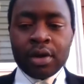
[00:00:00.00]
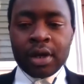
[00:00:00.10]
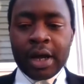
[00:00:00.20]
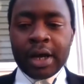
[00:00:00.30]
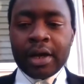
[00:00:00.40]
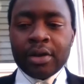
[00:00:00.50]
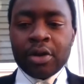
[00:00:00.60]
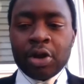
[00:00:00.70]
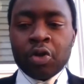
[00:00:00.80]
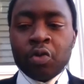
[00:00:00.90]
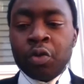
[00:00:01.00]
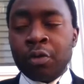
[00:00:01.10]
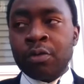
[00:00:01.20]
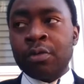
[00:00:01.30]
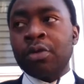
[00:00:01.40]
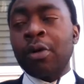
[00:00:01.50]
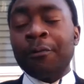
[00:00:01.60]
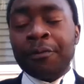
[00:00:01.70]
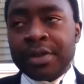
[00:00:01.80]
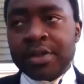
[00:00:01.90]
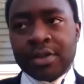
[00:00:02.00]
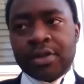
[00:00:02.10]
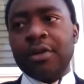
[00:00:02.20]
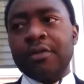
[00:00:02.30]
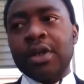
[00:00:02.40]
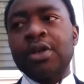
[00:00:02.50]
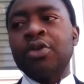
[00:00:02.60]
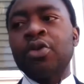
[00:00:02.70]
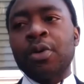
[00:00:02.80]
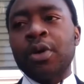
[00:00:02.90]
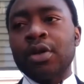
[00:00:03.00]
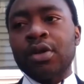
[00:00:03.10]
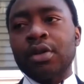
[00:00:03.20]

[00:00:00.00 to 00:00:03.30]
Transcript: And you will convince yourself that, you know what,